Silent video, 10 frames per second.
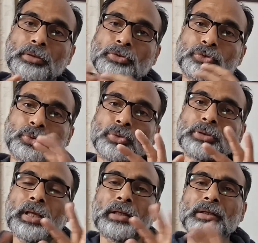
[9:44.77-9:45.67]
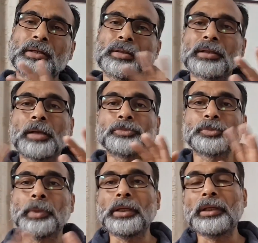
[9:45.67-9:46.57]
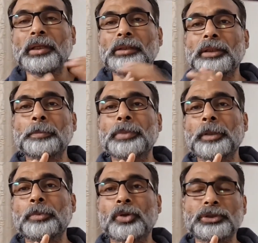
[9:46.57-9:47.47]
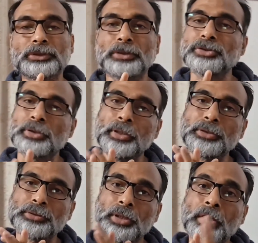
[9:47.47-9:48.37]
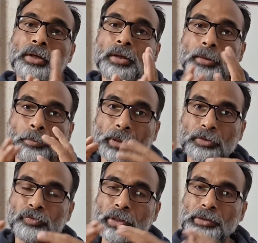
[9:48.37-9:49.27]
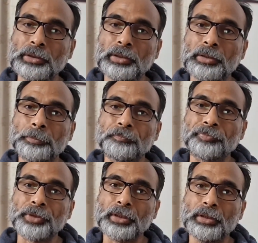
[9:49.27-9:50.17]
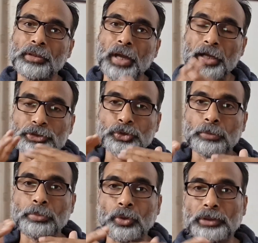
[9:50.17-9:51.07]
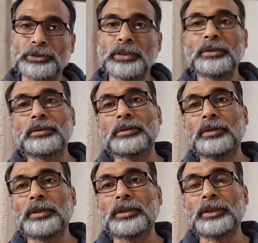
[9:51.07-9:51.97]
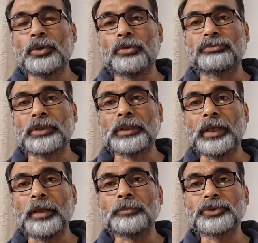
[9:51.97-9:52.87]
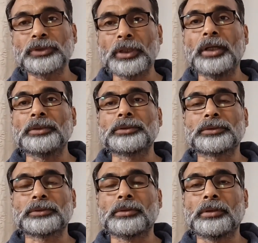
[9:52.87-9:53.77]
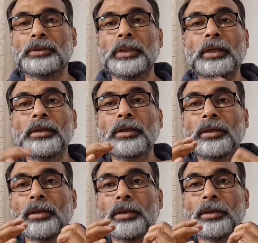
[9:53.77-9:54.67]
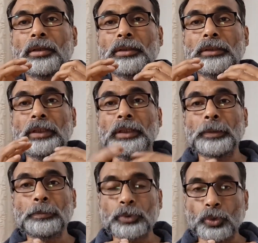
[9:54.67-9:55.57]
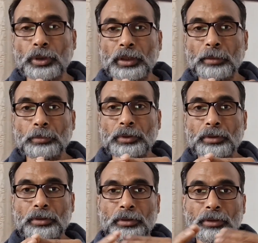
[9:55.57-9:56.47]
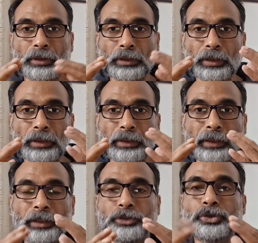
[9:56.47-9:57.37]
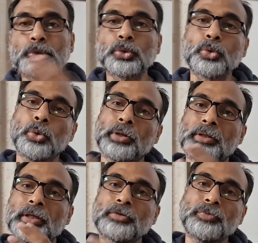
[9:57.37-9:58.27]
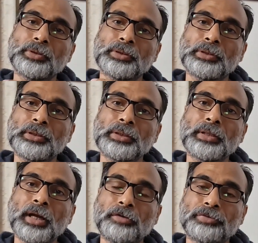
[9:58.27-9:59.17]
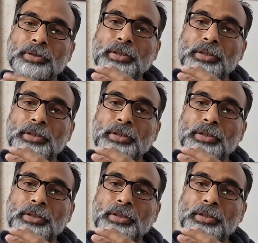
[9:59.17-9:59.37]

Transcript: So that comes mainly in the pre-production stage. But when the actual production of the game starts, then the programmer needs to coordinate with the graphic